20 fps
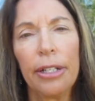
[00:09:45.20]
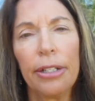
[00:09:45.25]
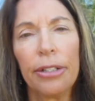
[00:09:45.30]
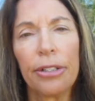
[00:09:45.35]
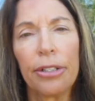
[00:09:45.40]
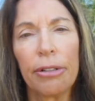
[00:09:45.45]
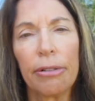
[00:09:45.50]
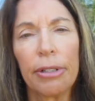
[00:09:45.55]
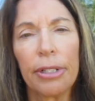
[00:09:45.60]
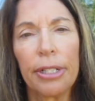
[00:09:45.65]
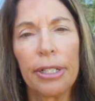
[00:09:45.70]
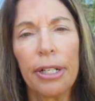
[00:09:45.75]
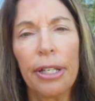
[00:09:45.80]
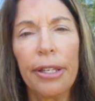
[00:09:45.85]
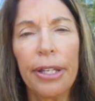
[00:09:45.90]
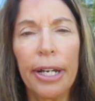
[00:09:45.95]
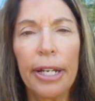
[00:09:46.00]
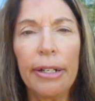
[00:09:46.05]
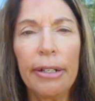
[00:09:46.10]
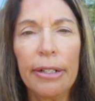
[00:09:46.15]
So until
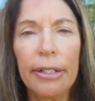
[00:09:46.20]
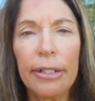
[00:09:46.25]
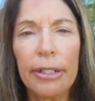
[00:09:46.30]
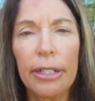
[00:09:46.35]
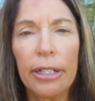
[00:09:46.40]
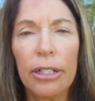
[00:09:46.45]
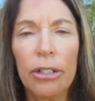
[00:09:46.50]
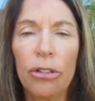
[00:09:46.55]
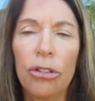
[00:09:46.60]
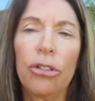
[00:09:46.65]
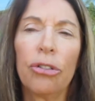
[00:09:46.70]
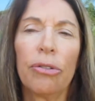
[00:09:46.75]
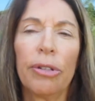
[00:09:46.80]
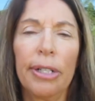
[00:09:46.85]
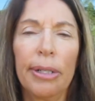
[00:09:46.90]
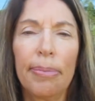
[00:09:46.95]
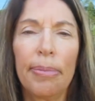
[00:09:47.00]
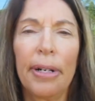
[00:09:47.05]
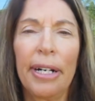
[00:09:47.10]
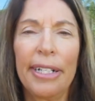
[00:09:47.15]
then, enjoy
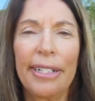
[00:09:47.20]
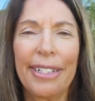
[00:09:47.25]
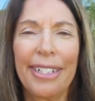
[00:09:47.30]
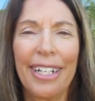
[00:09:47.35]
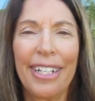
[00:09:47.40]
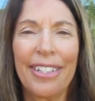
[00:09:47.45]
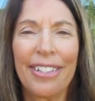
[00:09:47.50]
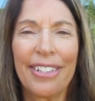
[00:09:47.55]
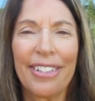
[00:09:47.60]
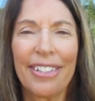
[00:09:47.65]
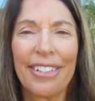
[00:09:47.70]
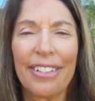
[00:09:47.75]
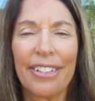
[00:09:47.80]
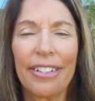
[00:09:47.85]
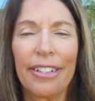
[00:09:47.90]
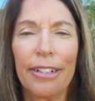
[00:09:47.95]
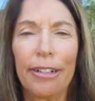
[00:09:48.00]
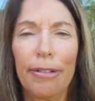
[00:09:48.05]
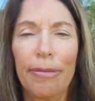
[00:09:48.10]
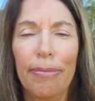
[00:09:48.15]
your process.
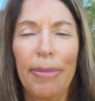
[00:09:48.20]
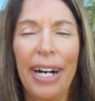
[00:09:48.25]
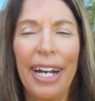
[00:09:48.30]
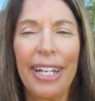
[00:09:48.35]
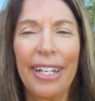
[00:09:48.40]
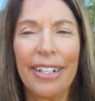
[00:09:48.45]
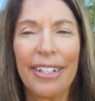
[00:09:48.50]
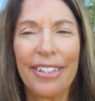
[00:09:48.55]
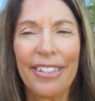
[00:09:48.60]
Bye.